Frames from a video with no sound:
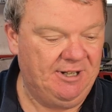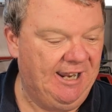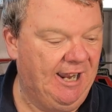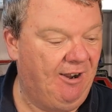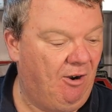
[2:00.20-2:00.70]
one
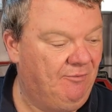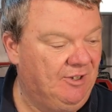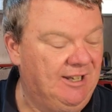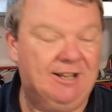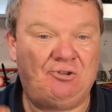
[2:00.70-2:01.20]
here I've
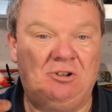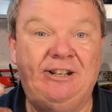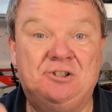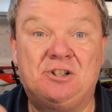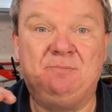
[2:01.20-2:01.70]

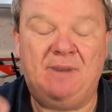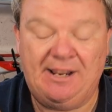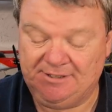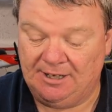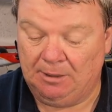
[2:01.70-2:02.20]
literally just
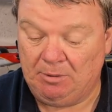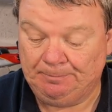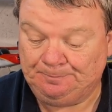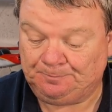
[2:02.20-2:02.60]
picked up.